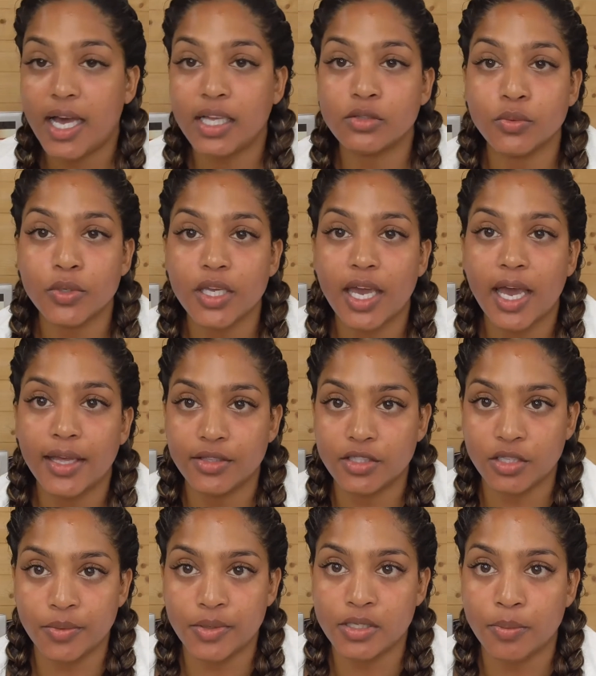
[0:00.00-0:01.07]
and what you
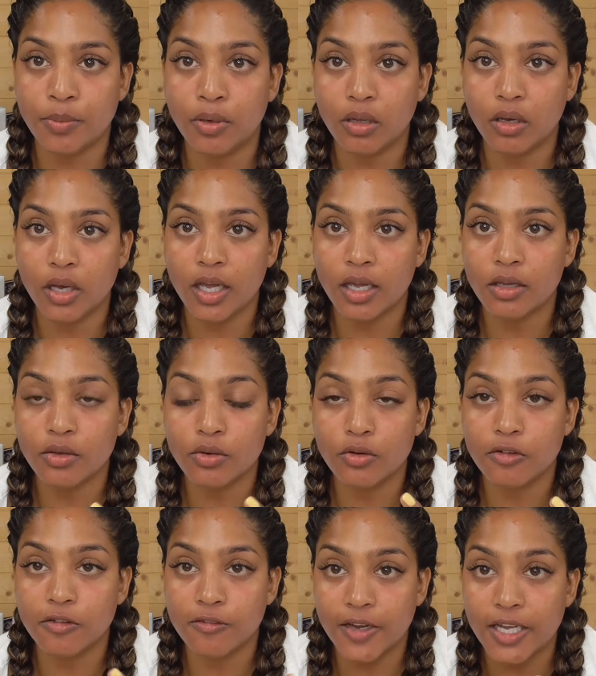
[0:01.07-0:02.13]
can do is apply
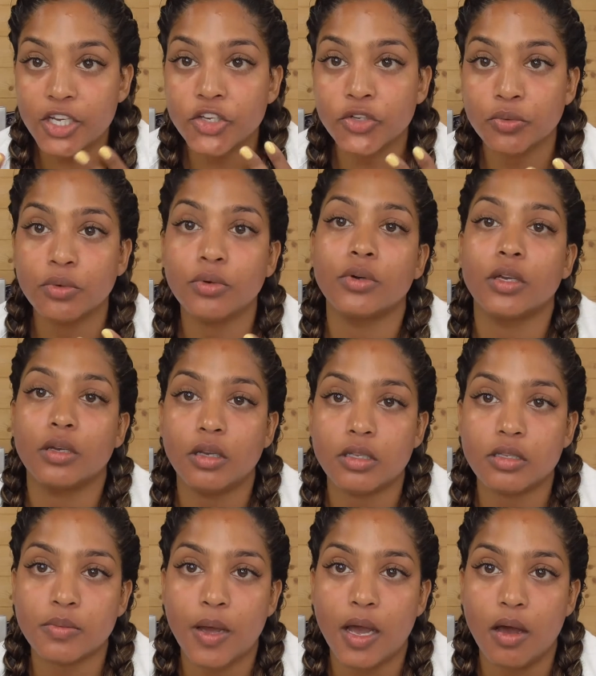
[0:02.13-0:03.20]
your facial oil
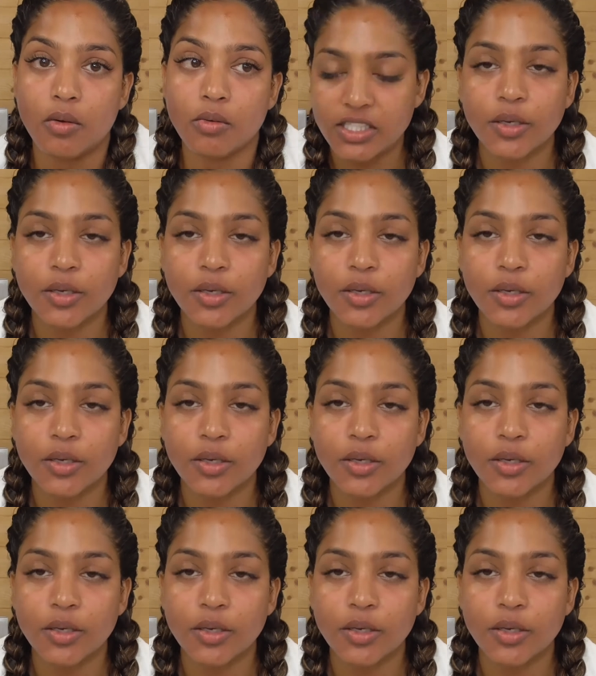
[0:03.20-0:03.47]
as well.